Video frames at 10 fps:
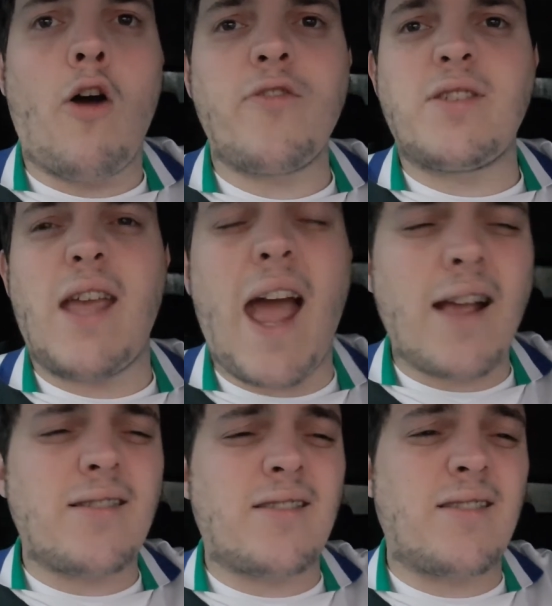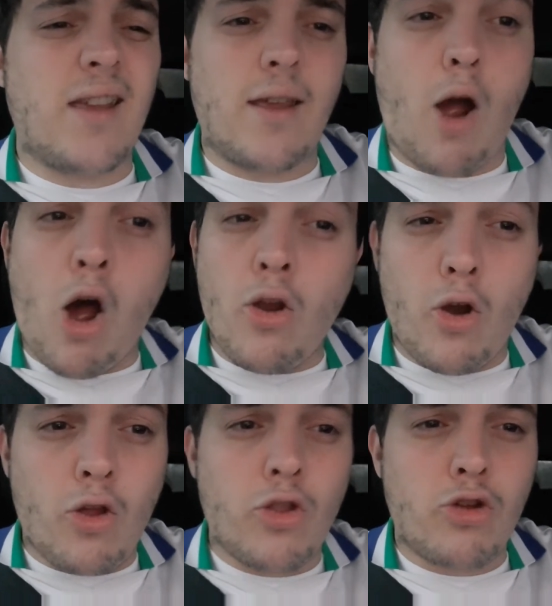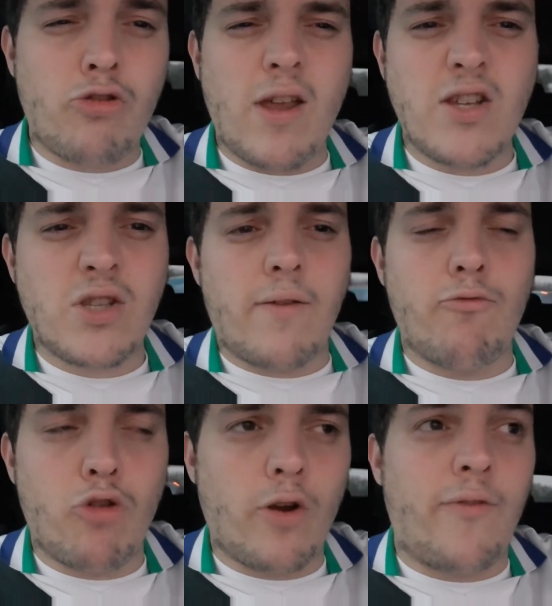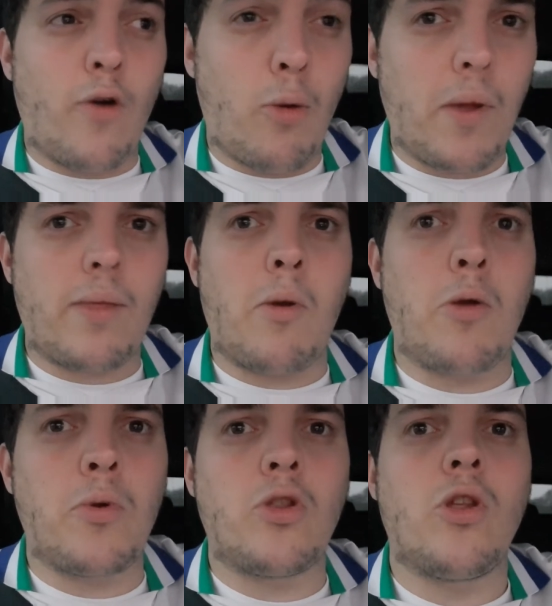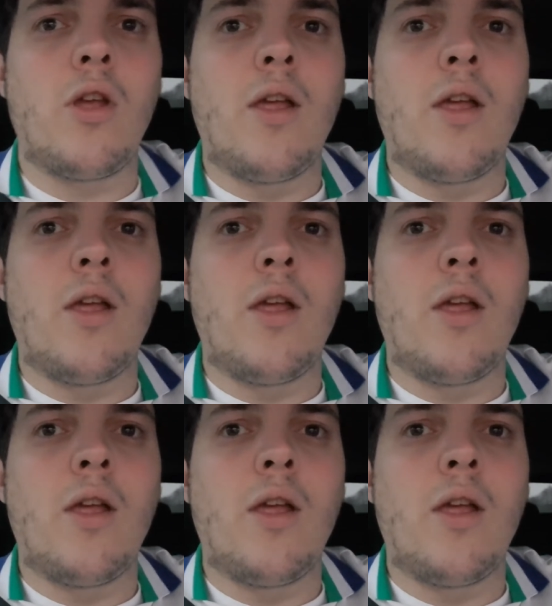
obviously Exeter City are on the greatest ever run of form at the moment